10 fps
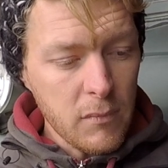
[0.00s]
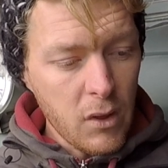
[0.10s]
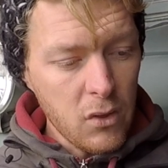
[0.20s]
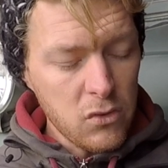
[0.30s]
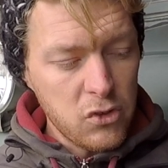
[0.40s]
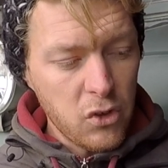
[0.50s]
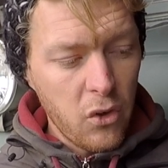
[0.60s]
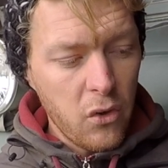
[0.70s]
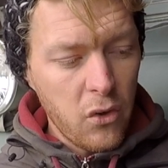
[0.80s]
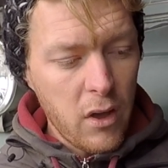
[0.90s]

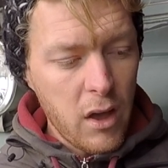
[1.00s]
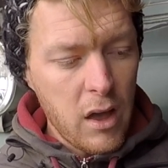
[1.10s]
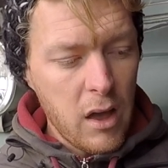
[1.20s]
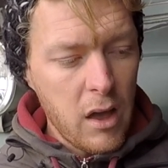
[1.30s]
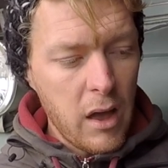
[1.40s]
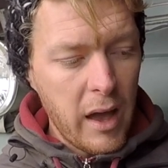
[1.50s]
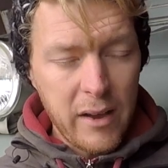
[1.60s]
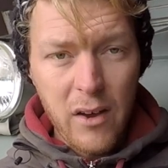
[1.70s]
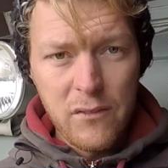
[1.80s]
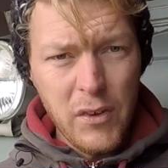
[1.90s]
so I
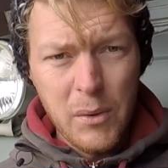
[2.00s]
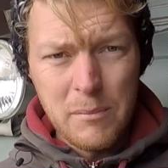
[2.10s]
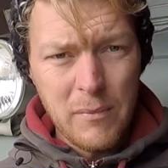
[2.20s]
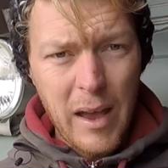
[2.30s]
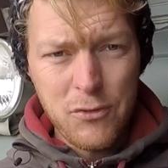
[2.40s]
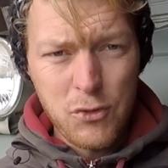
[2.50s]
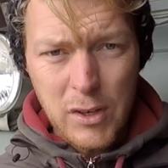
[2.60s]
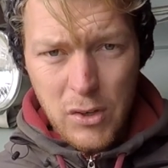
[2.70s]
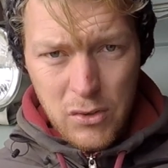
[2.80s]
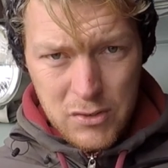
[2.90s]
can't film after it
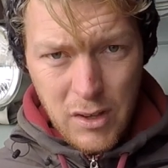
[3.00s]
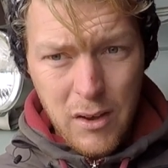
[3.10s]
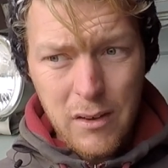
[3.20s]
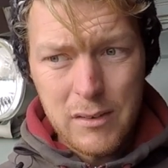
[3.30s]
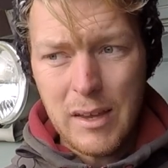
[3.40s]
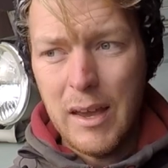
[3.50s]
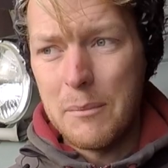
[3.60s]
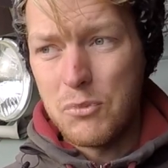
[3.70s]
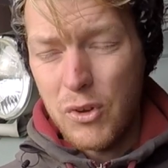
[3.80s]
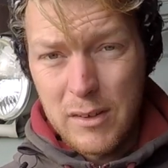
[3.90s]
goes dark, and I'm
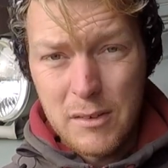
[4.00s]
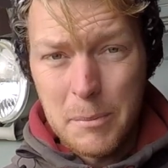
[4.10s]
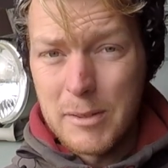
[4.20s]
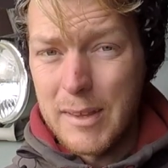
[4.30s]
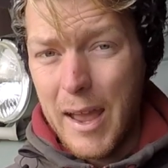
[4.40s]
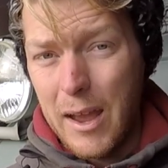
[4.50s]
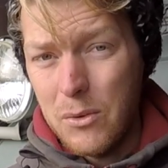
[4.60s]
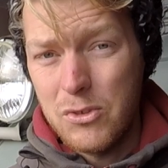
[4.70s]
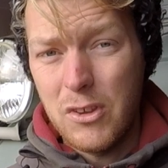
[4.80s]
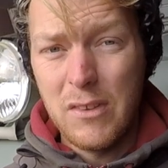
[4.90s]
trying to build a
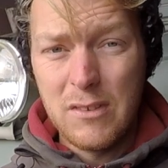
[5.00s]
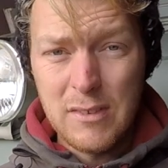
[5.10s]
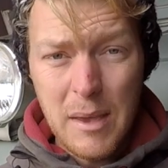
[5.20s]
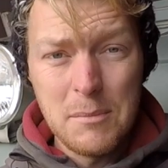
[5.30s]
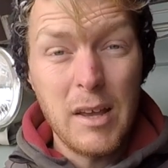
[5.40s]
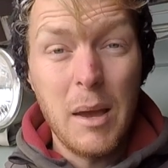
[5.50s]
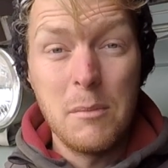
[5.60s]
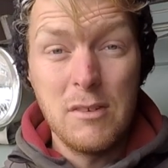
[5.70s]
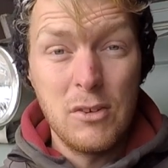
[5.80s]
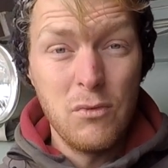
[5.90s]
house at the same time
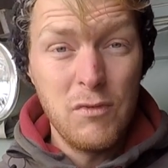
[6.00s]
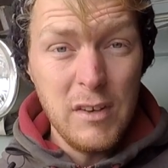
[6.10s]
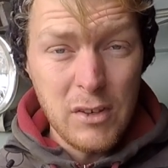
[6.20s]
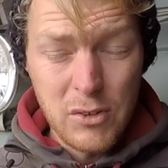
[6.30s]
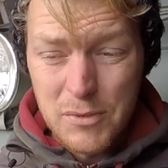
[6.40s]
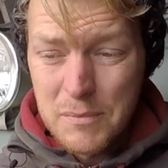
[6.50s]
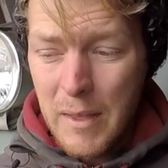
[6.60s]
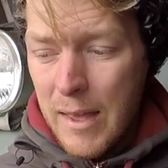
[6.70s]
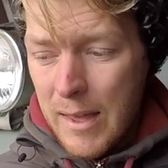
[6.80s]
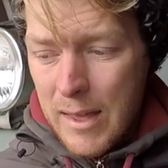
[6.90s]
as I do videos,
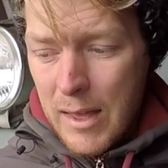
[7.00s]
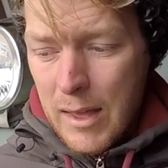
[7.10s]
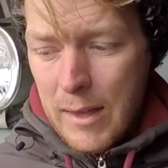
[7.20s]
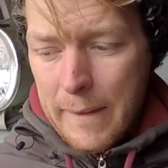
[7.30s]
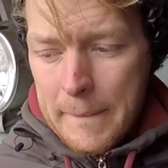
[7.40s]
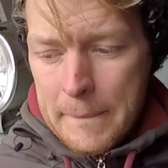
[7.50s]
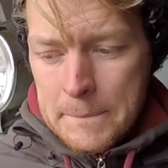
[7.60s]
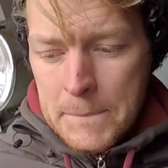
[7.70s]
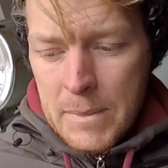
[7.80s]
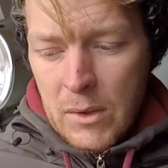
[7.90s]

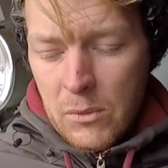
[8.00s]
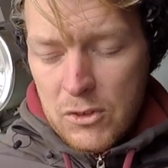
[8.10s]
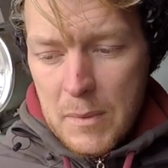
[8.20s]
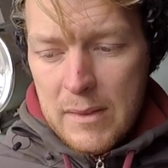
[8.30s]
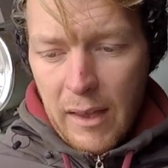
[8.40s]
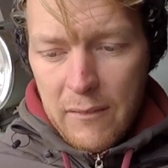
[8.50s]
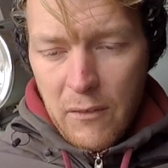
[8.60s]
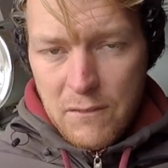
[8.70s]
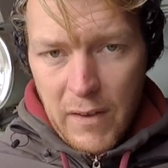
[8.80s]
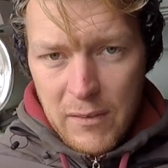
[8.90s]
which means I have a
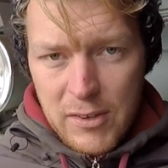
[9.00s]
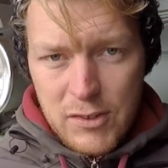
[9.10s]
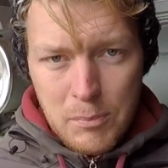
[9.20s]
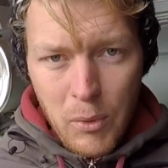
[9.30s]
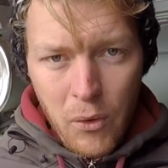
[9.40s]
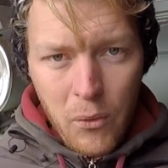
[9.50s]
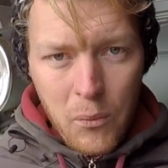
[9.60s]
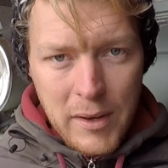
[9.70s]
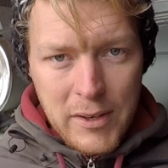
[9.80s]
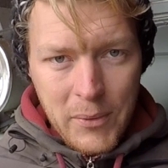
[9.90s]
very small
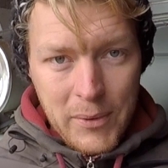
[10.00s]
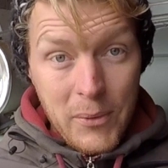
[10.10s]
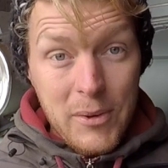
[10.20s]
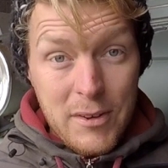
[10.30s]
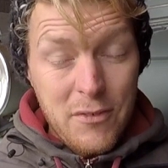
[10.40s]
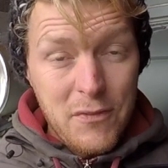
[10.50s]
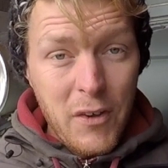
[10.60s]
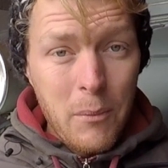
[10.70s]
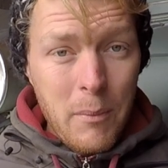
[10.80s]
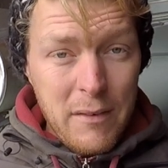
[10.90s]
window in order to
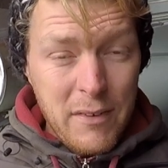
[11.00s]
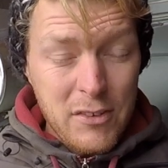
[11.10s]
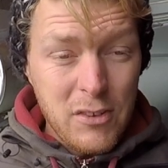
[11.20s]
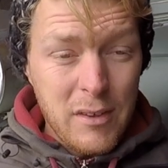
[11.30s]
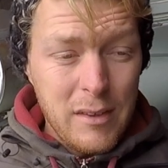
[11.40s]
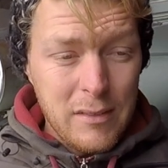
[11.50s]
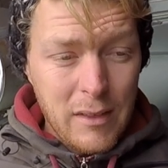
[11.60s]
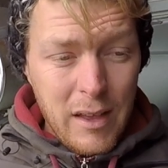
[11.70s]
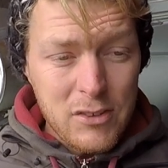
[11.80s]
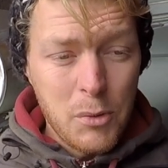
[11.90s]
film. And the
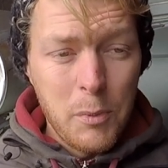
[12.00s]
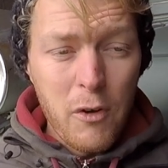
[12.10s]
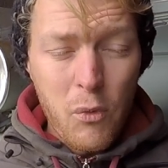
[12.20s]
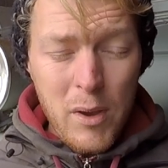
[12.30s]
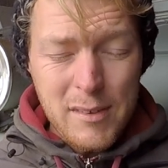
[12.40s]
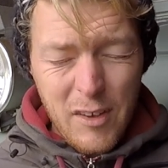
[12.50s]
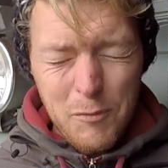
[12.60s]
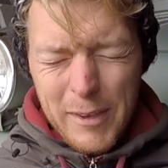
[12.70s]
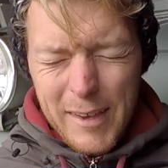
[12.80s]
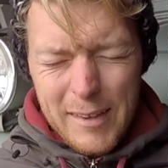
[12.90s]
last couple of weeks, I've
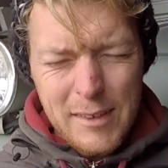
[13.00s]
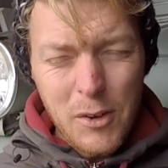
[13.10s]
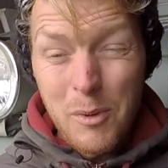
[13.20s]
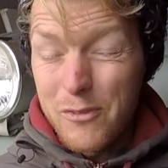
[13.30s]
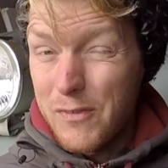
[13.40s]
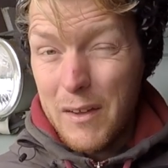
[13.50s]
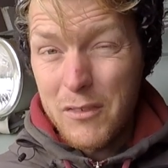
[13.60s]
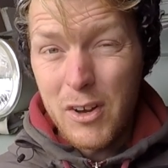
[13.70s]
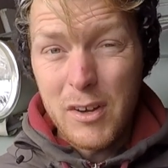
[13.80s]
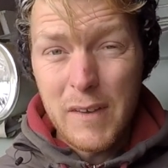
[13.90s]
been getting up at 5
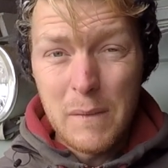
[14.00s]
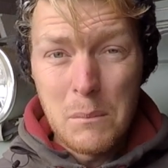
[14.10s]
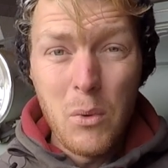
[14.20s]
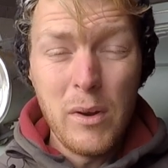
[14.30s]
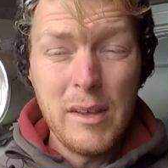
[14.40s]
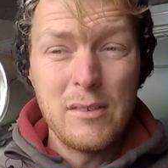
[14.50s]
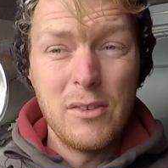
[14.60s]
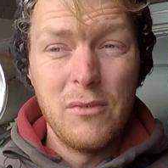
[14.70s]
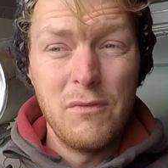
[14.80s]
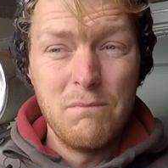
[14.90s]
o'clock in the morning
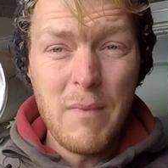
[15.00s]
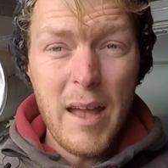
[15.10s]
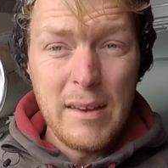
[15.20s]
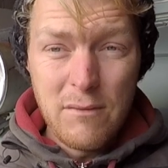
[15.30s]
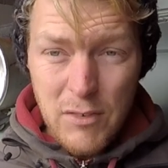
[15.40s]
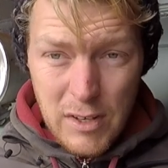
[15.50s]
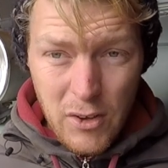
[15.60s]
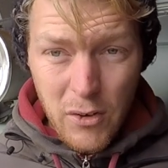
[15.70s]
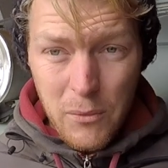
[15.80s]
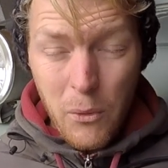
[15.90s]
to edit
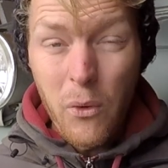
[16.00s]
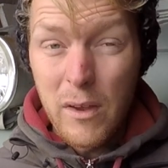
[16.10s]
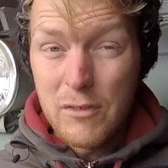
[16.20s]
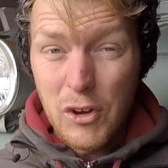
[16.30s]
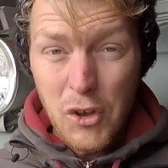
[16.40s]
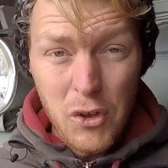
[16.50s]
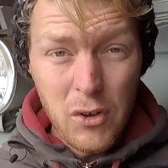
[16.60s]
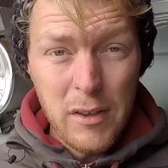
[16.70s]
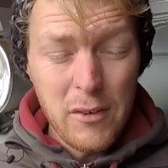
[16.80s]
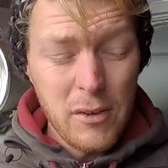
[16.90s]
video, or even
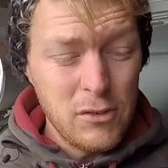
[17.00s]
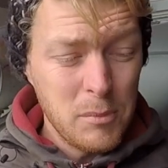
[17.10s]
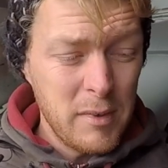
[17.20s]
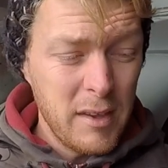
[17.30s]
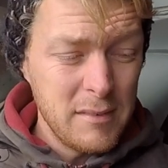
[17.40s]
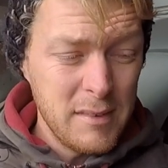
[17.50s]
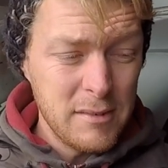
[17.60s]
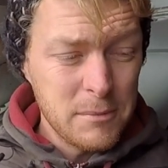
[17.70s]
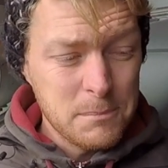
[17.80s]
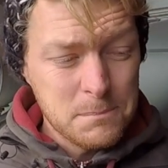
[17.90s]
earlier in some
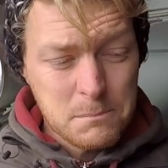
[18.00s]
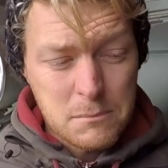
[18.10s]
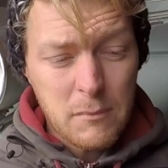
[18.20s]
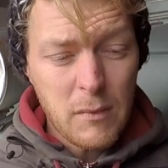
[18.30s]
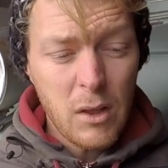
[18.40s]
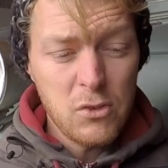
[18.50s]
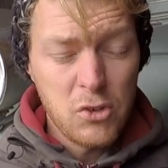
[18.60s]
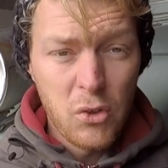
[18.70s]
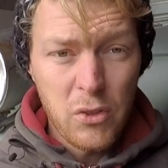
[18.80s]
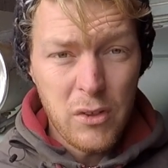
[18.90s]
cases,
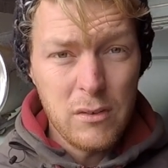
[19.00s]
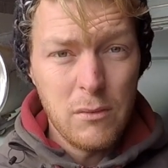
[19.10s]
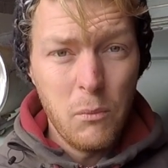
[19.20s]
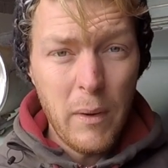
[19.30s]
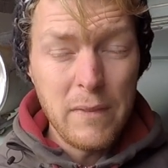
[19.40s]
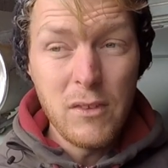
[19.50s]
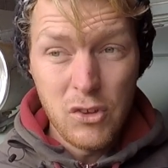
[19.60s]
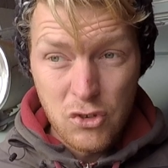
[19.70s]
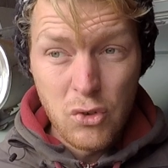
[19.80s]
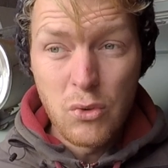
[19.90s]
so that as
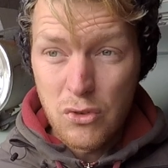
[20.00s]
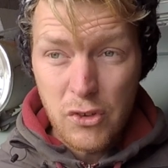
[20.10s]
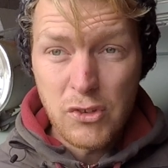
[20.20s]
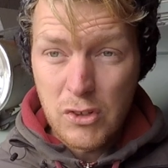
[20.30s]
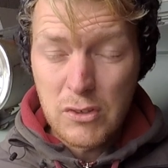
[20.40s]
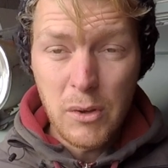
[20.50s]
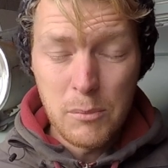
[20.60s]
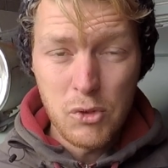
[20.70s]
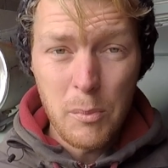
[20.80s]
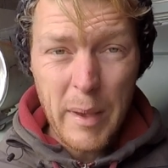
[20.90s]
soon as the sun
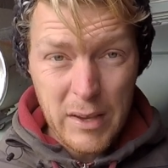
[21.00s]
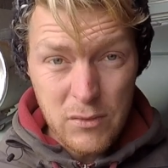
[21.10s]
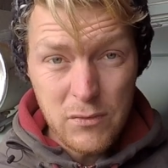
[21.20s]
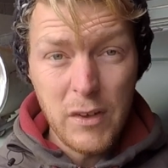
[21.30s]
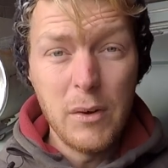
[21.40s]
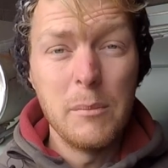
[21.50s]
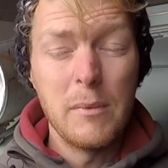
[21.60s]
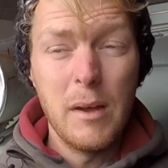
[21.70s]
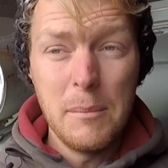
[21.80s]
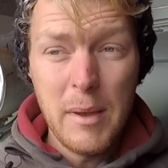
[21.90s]
comes up, I can film
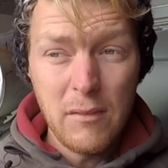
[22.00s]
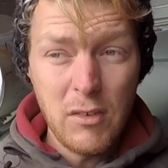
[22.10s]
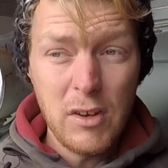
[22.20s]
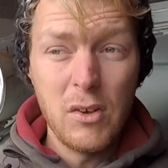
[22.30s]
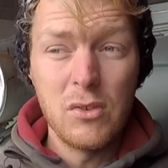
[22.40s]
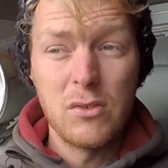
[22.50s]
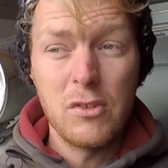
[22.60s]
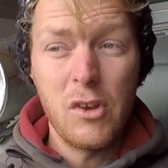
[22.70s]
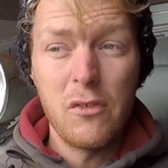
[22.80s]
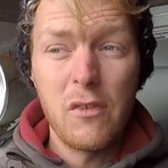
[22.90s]
and make videos and
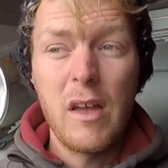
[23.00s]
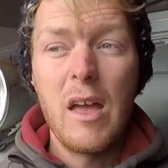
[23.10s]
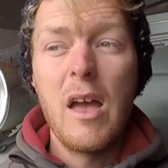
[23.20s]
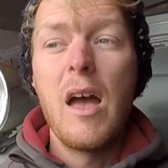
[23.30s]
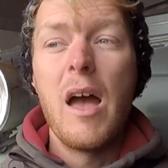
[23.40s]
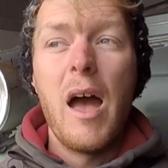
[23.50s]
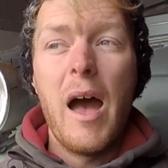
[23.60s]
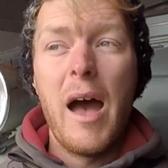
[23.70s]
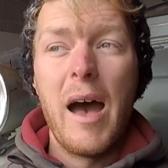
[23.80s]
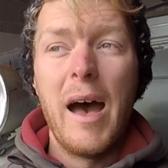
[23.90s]
stuff,
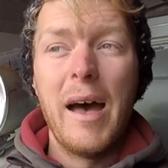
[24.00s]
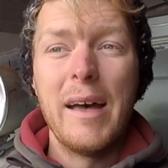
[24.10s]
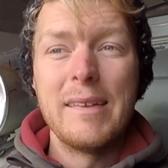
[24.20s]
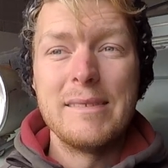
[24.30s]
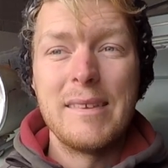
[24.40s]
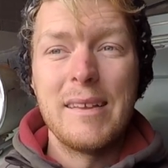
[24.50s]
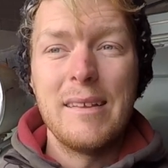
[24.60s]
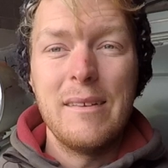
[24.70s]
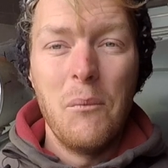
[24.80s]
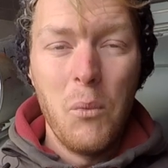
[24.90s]
and
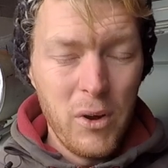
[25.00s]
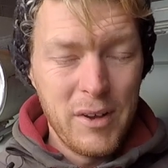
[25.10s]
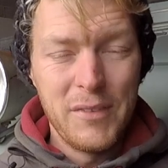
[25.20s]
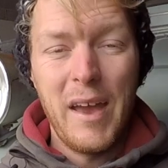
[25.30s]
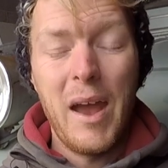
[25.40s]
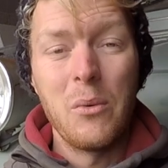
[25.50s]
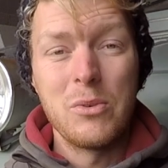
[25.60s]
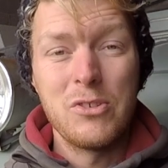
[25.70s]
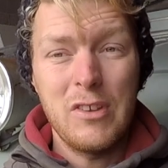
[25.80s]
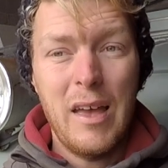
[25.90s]
work on the
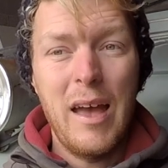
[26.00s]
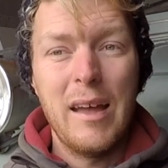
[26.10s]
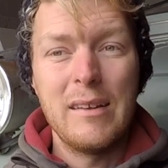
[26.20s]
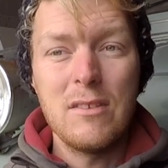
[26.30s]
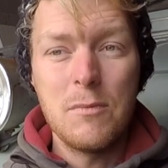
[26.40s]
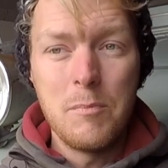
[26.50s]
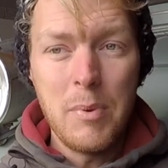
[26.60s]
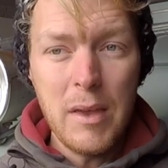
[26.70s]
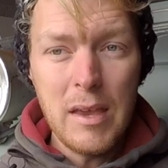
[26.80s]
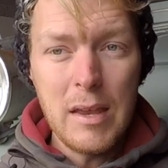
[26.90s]
house. And it's
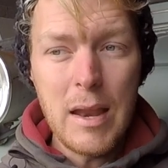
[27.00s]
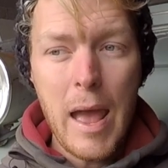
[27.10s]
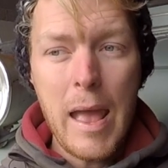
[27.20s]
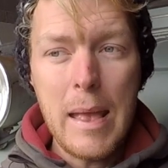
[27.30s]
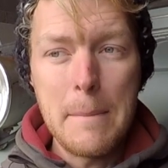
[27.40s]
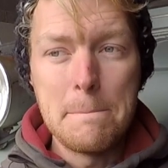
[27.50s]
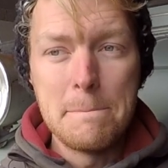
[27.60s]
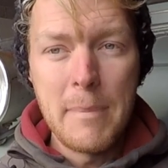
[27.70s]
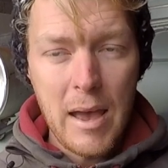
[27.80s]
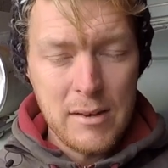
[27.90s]
been a
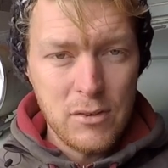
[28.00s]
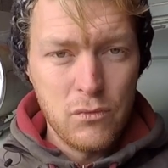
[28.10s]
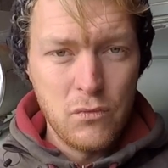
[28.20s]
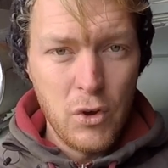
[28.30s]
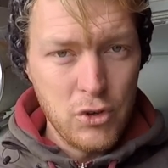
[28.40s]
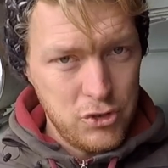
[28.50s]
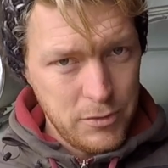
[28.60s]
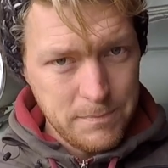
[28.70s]
mad rush.